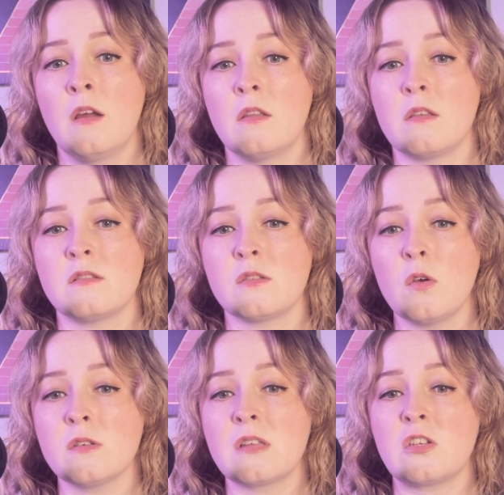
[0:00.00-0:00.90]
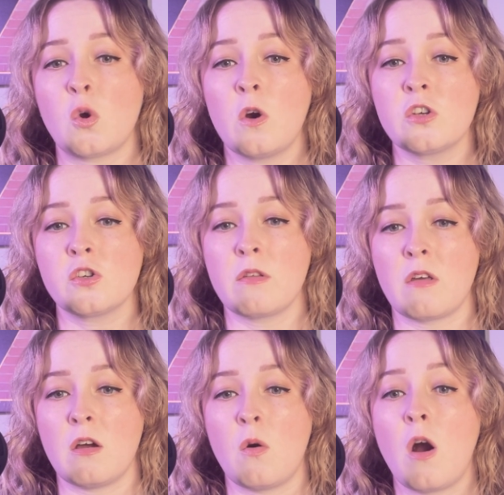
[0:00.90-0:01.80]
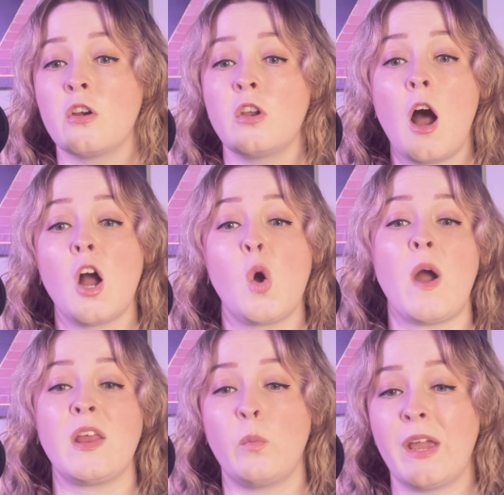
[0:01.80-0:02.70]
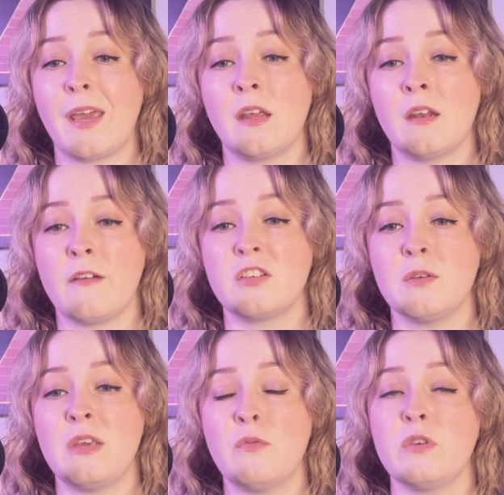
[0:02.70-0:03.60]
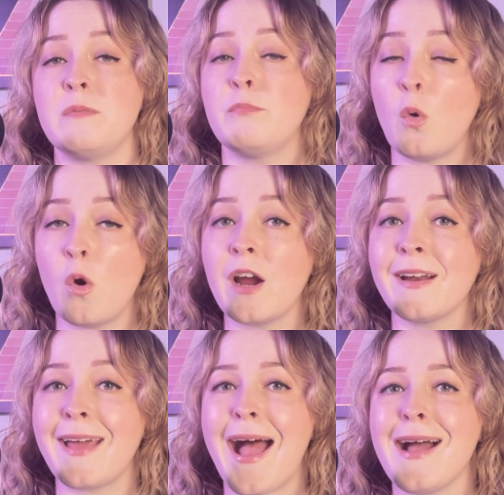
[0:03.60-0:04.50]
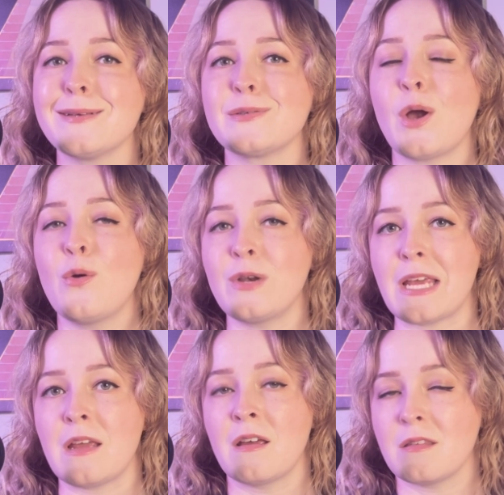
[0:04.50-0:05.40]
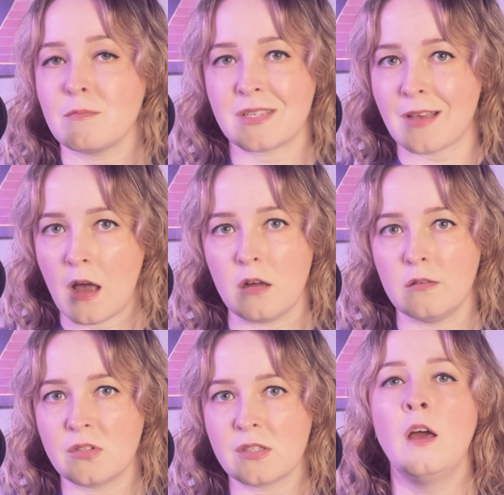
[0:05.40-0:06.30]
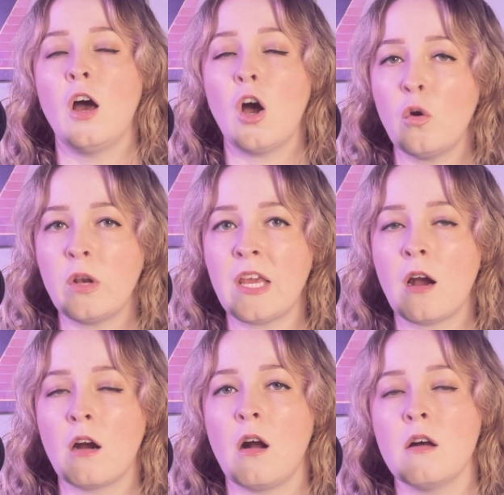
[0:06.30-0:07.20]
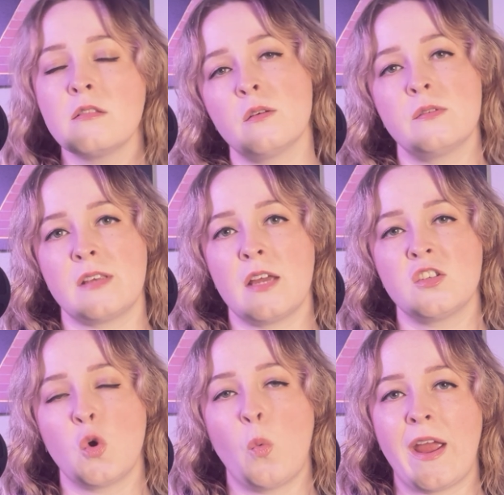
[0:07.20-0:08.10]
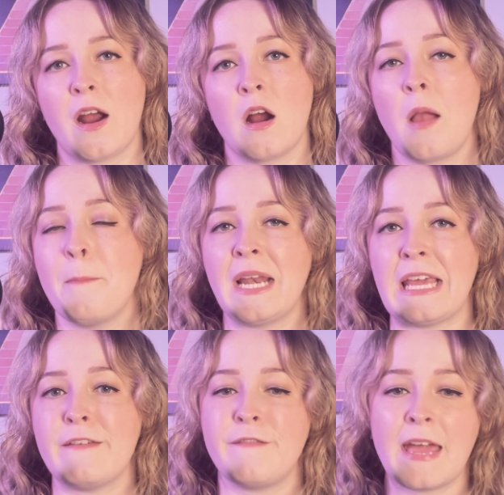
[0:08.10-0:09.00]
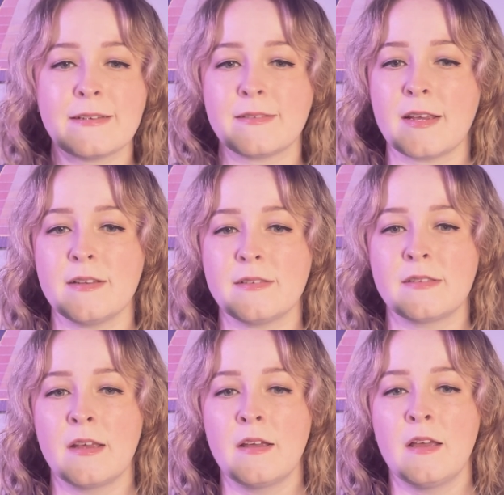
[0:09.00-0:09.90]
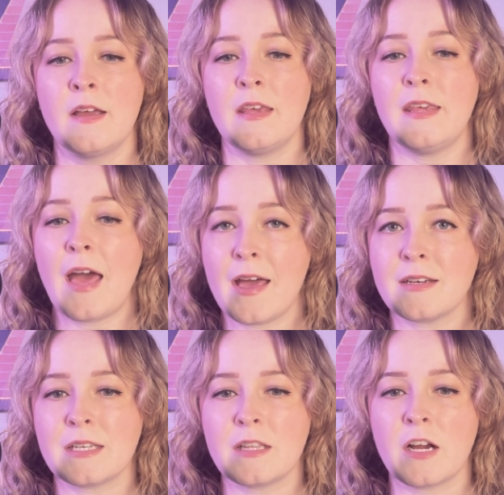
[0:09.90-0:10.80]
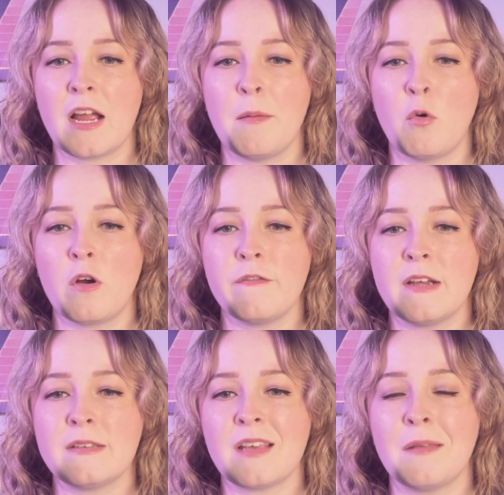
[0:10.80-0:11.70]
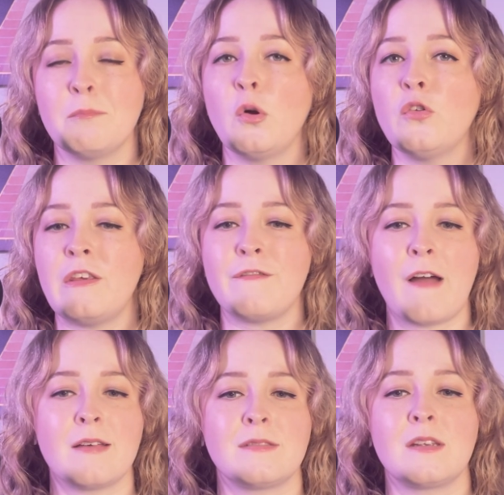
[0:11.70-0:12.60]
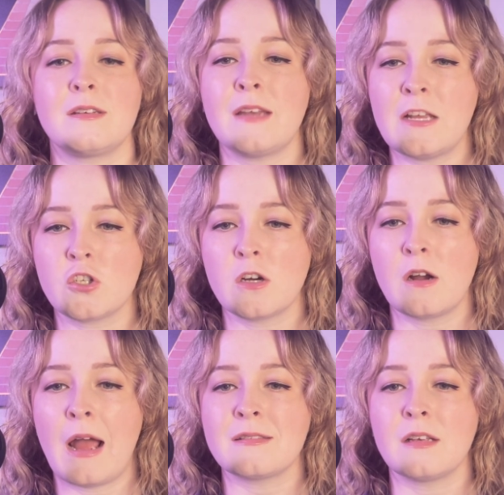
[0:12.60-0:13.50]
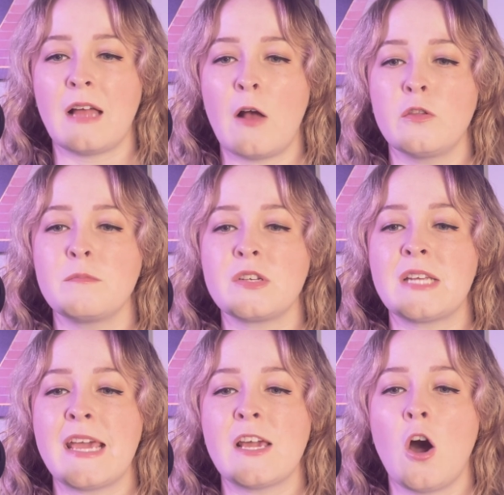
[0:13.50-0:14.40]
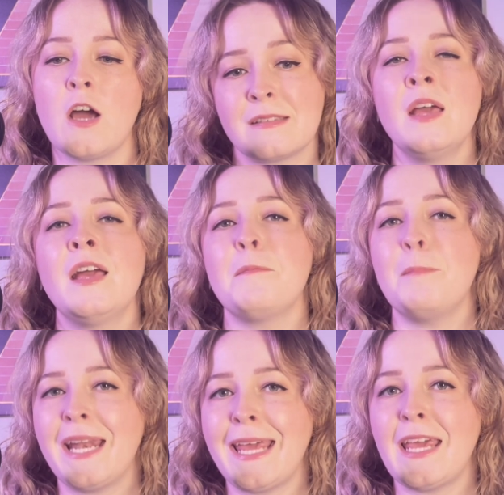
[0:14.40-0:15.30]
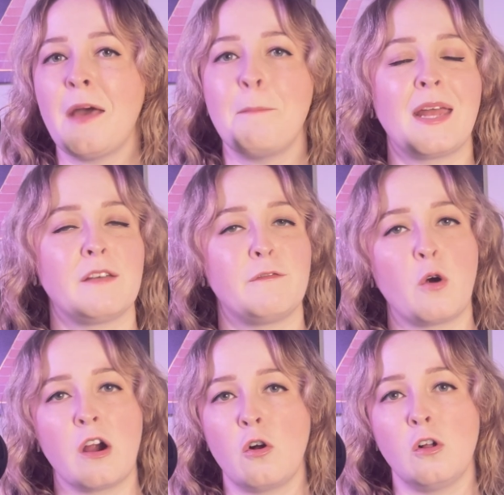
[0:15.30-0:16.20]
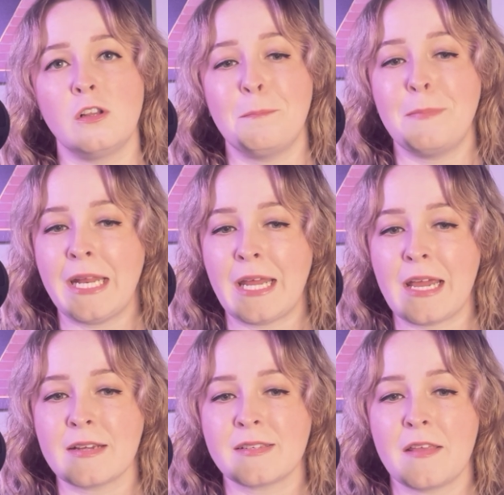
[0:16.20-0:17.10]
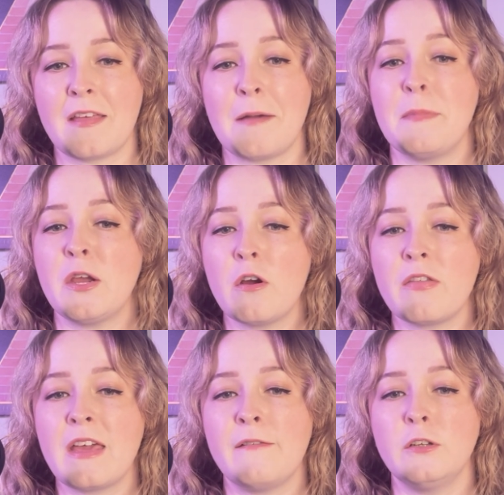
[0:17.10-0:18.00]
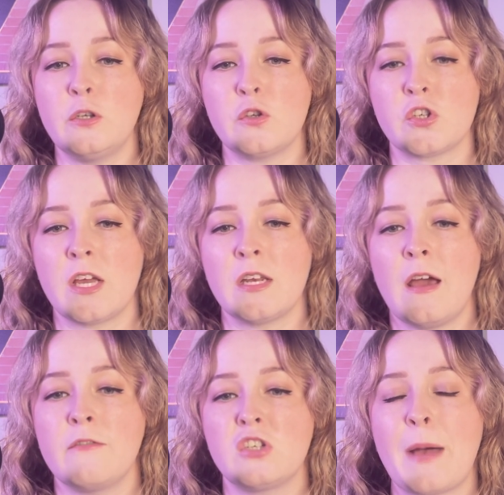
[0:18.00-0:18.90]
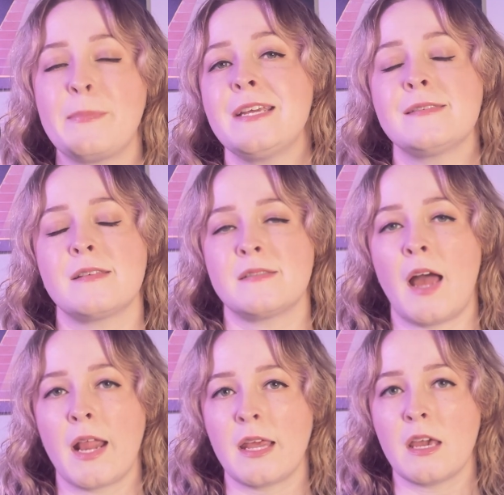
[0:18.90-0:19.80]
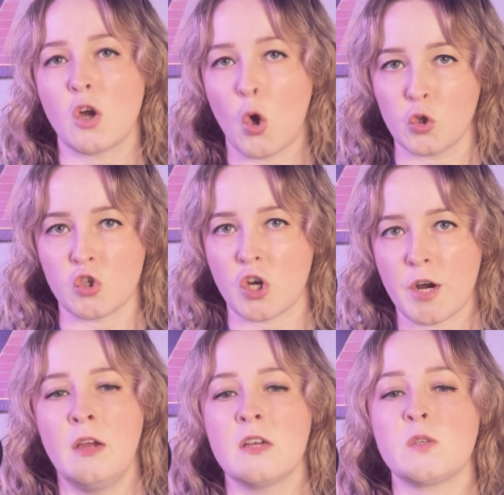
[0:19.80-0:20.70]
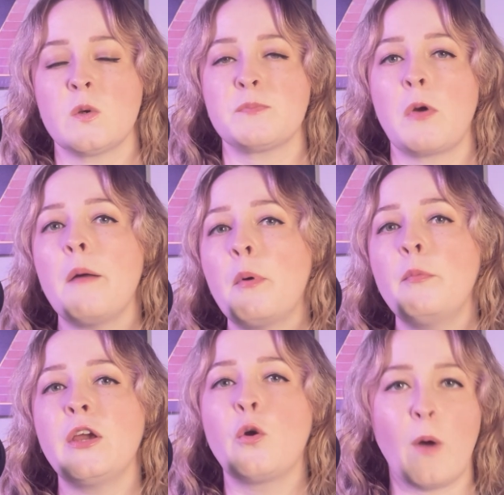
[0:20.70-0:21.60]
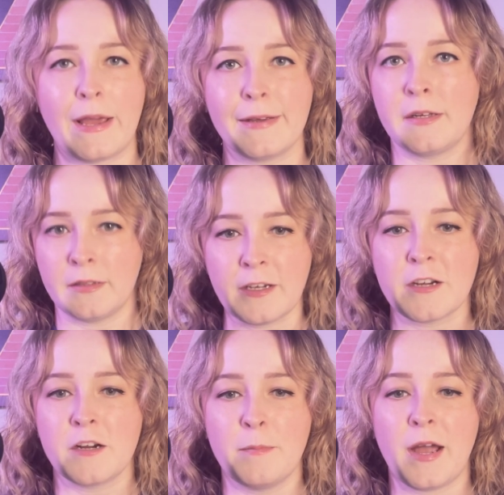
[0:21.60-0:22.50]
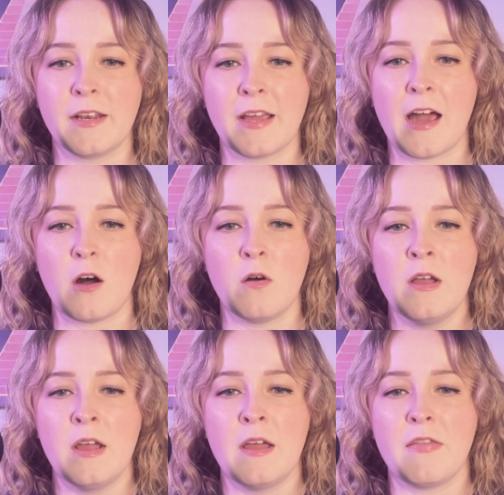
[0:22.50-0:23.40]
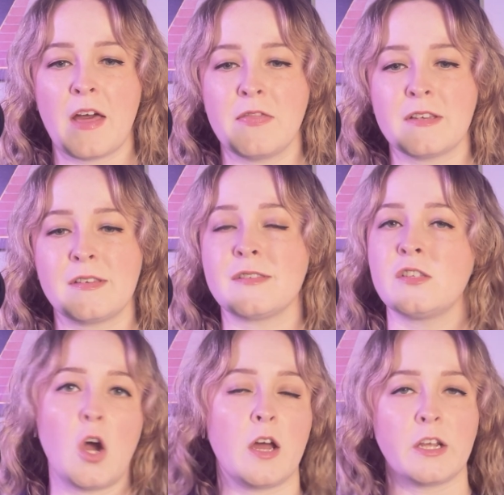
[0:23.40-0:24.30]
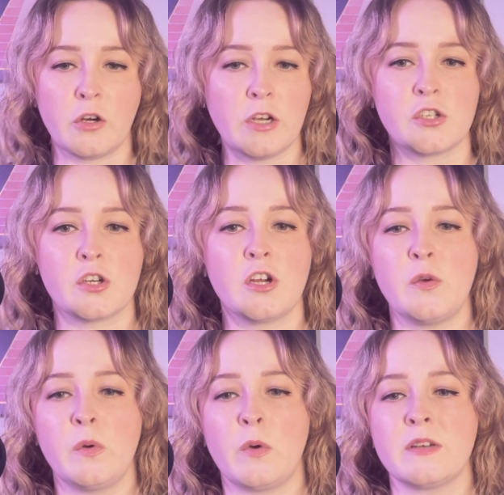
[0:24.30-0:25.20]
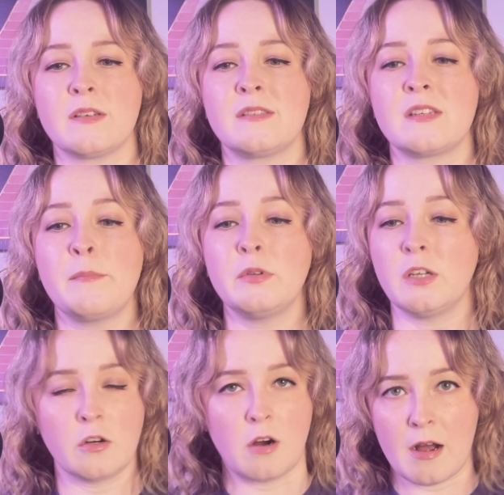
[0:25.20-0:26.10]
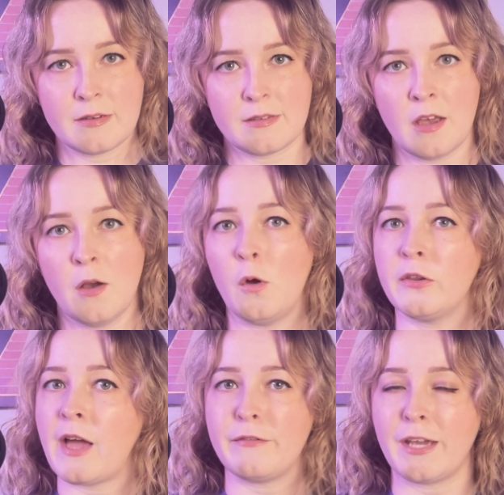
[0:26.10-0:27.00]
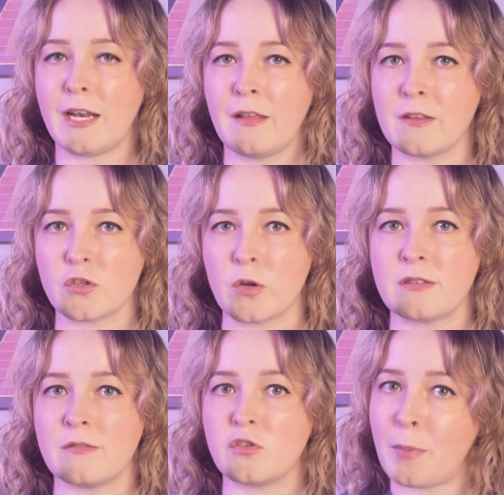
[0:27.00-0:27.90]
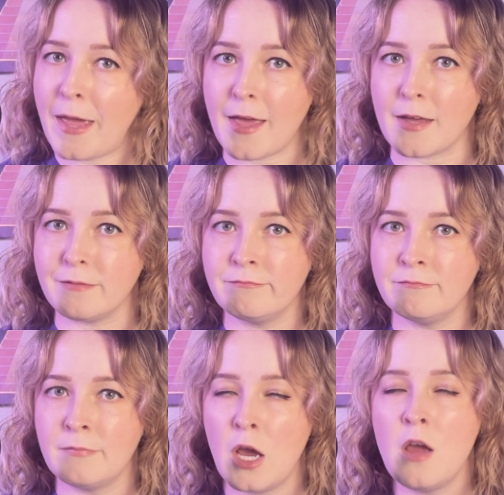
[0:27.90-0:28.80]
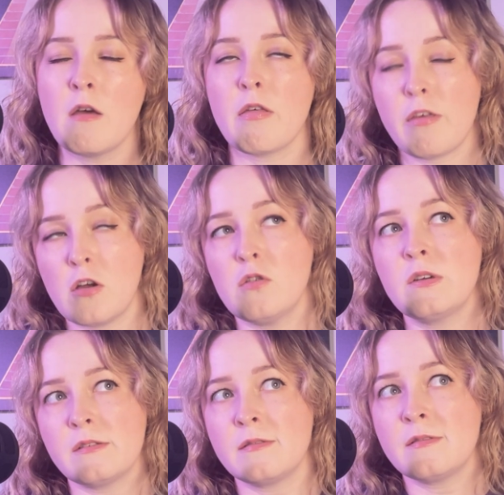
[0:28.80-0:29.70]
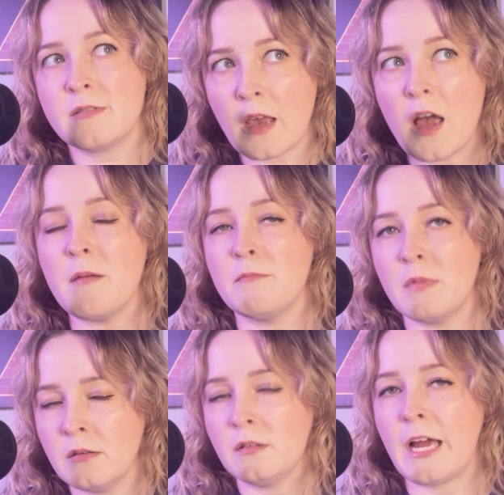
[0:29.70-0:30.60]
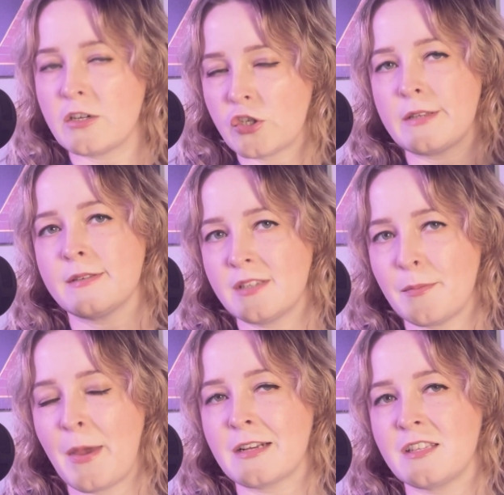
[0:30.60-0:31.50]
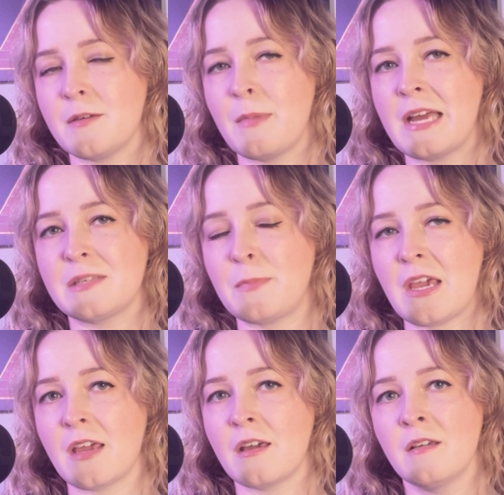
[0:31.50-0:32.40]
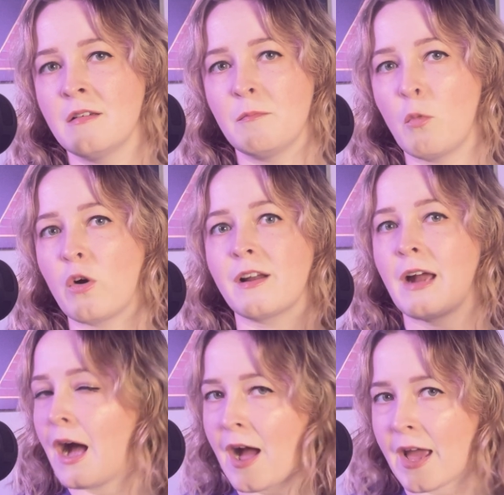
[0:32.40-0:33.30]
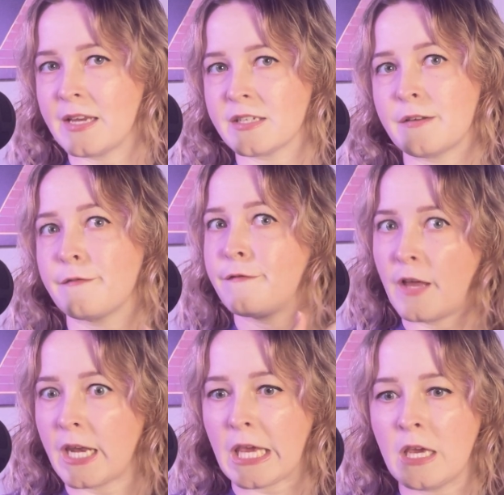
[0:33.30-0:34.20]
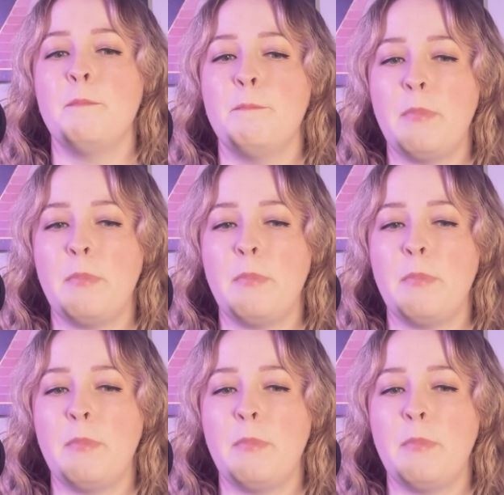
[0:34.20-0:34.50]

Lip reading: The souls they torture, though, are not quite wicked enough to be reborn as Oni themselves. Oni are also said to wear many faces. Yet, their amorphous and multifaceted nature has allowed them to take on many metaphorical meanings that mirror the evolution of Japanese society and culture. So it's probably quite clear by now that this is not a creature you would want to stumble across while navigating the streets of Japan. Though some legends depict them as being more kind and funny.